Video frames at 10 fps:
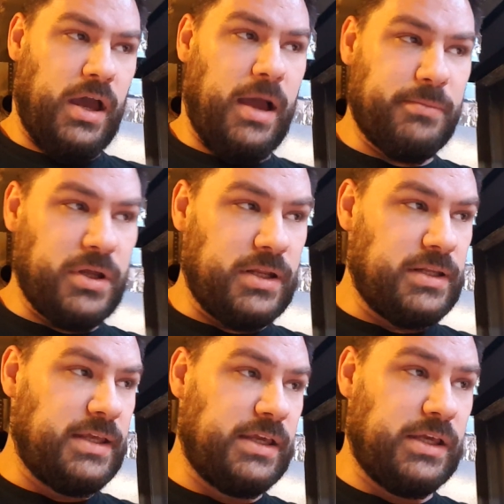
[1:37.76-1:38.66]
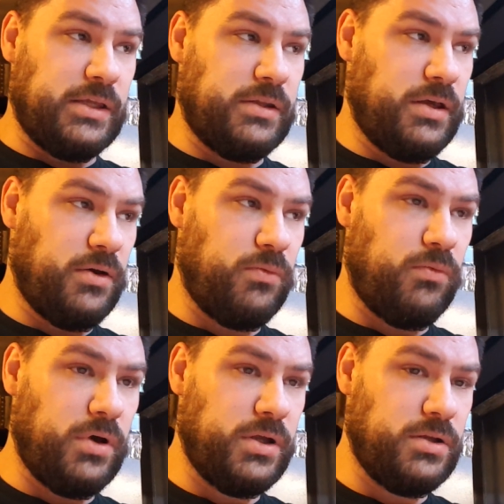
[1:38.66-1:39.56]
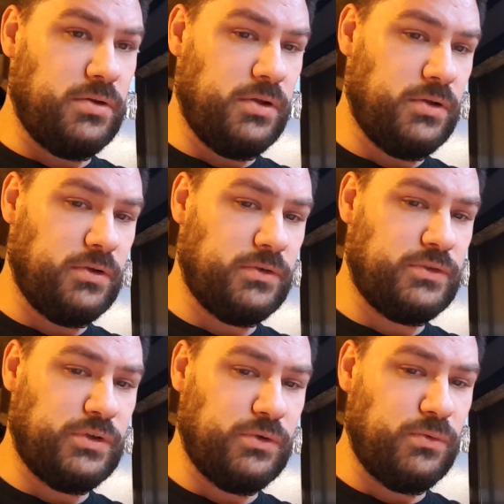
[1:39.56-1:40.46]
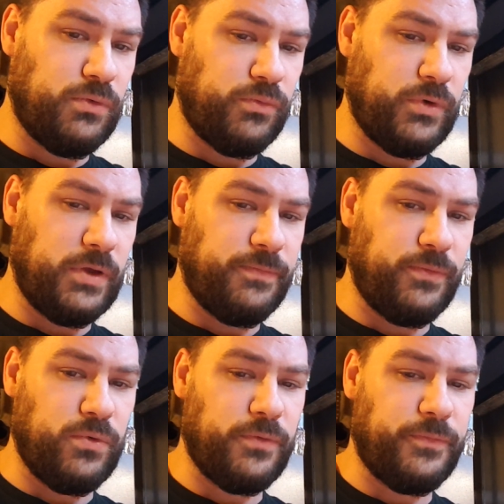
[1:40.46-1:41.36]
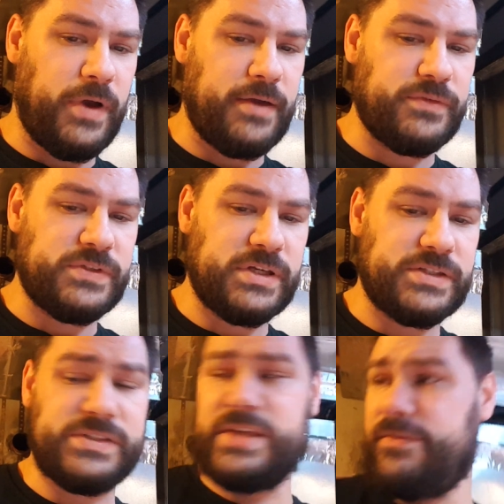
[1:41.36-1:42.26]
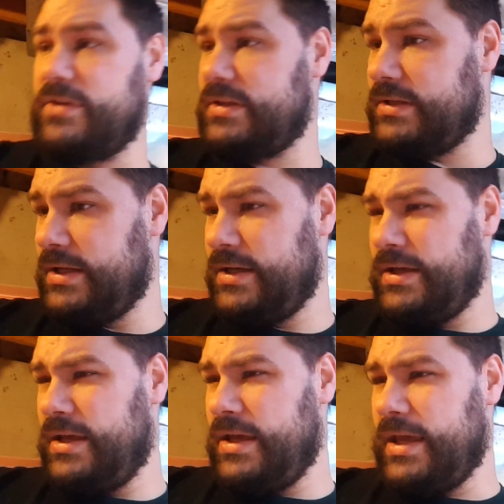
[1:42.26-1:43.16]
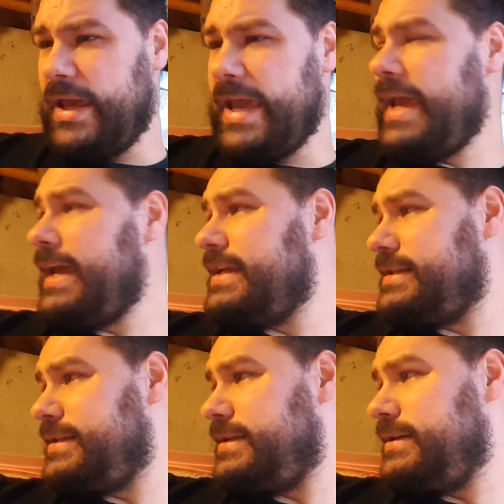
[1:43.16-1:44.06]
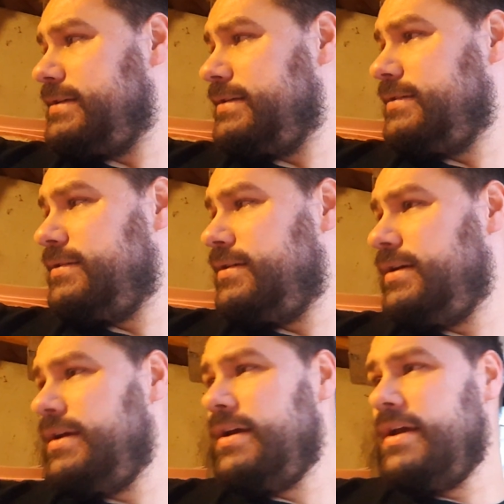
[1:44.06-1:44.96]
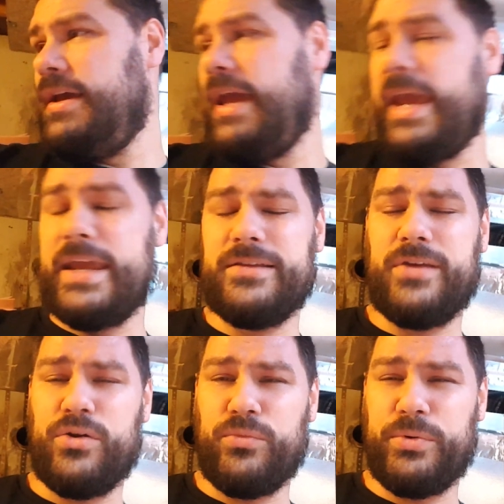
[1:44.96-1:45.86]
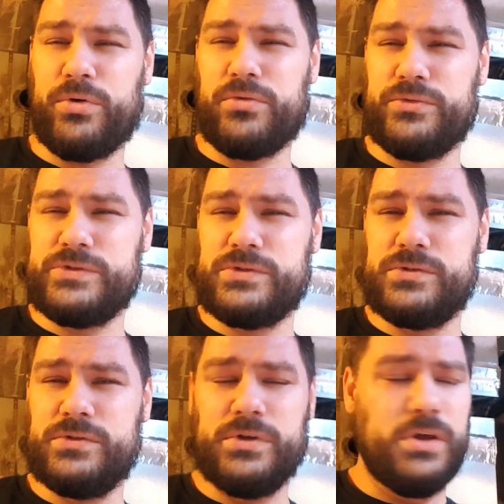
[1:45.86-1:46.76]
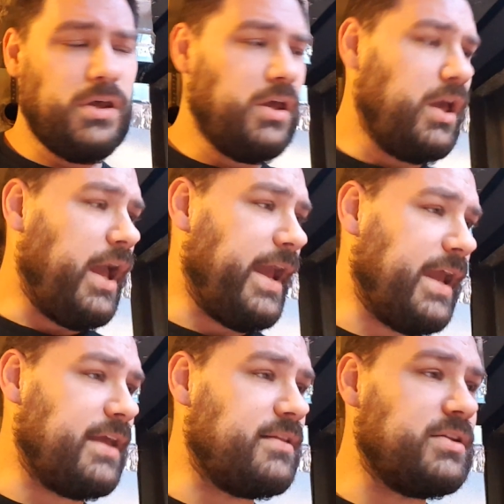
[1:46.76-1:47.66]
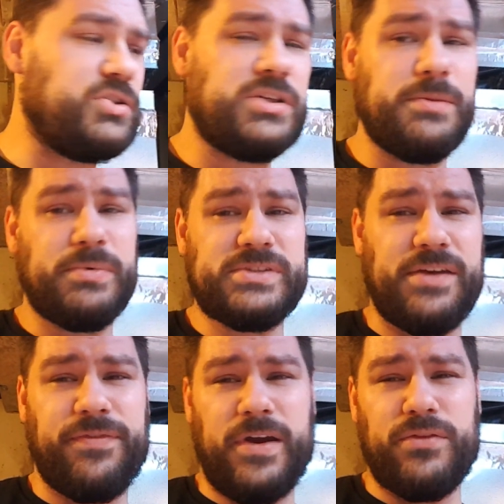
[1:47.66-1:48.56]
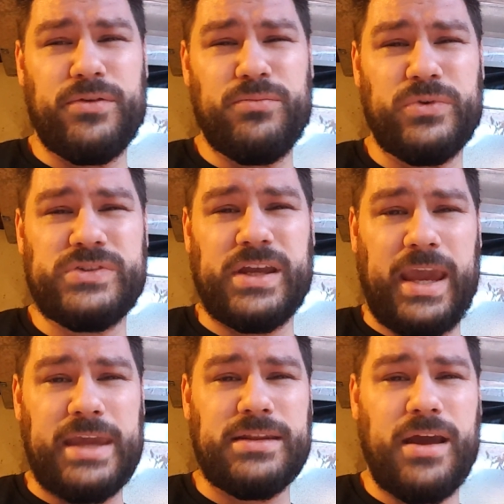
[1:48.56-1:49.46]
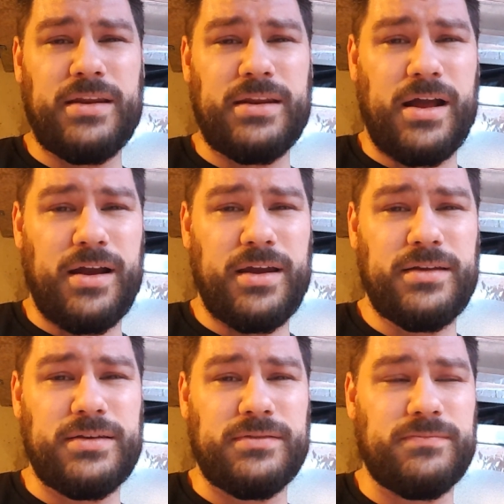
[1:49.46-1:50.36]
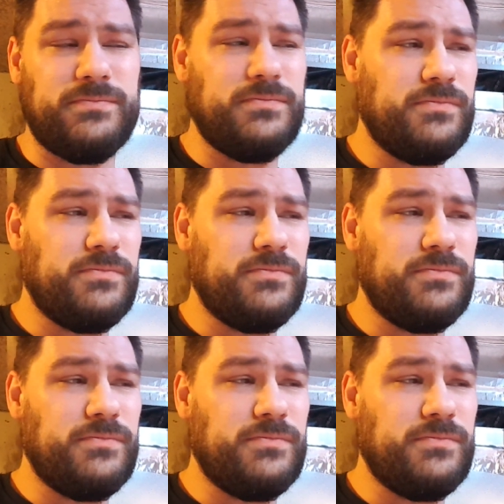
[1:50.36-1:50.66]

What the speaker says: I'm going to need 1, 2, 3, 4, 5, 6, 7, 8 tunnel portals, and the cheapest I found them was like $8.99, and